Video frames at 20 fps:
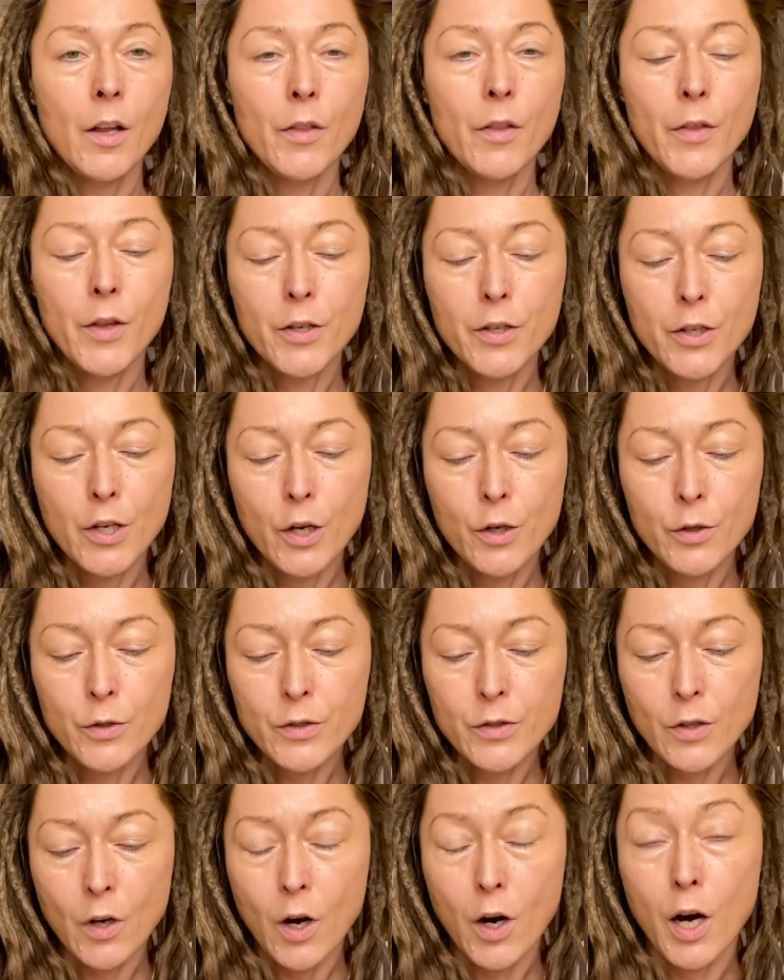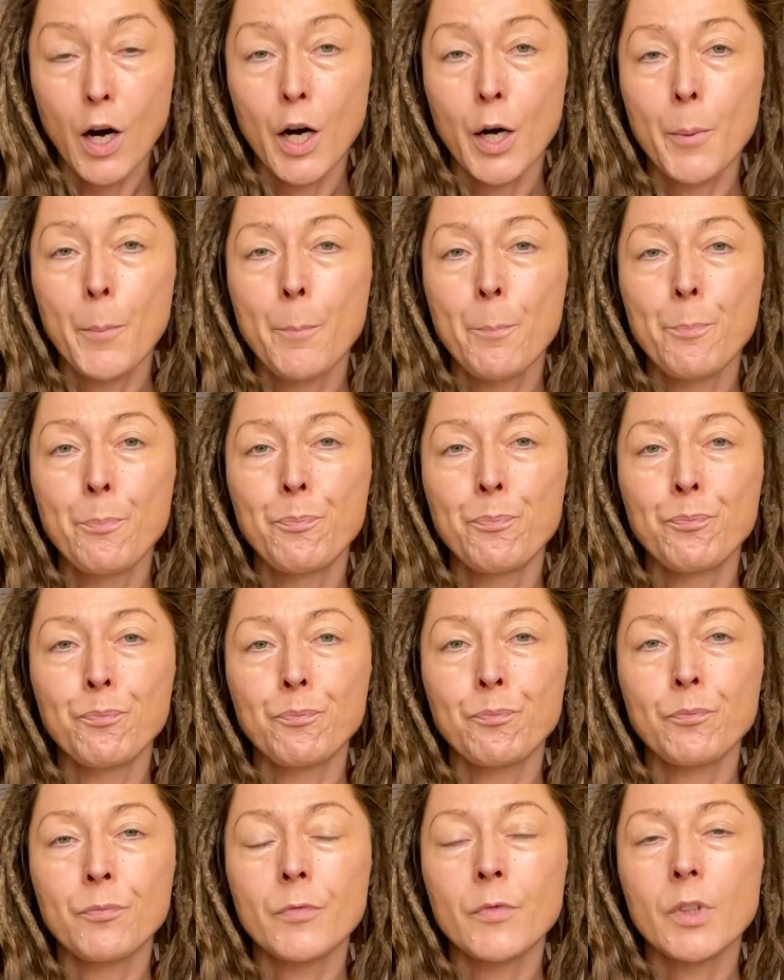The notes are,
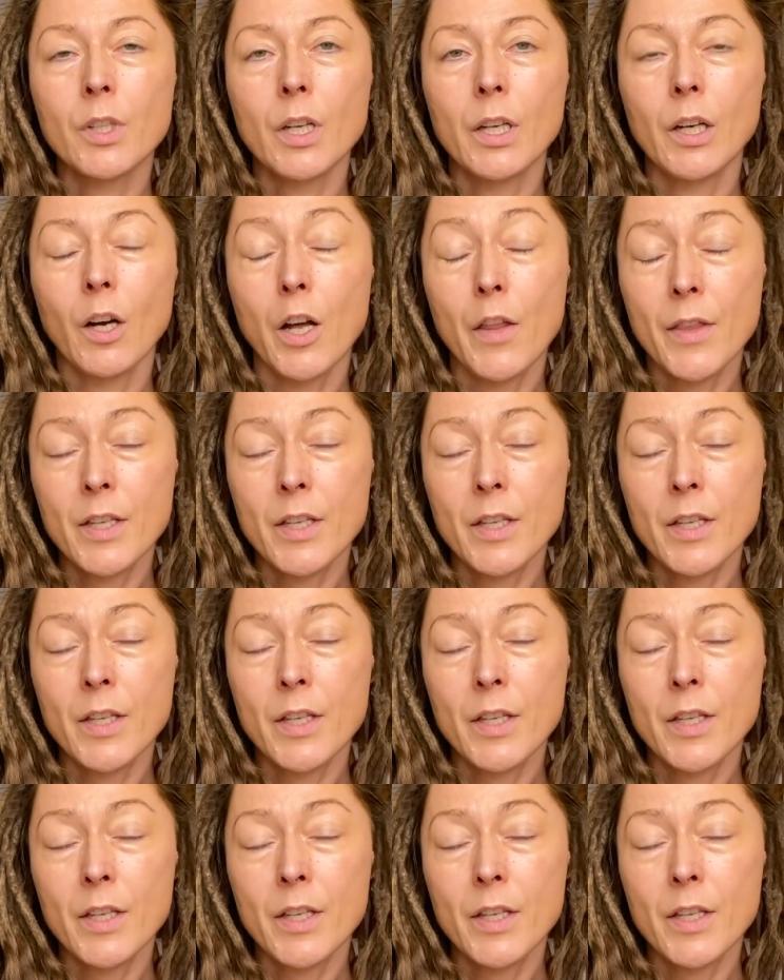on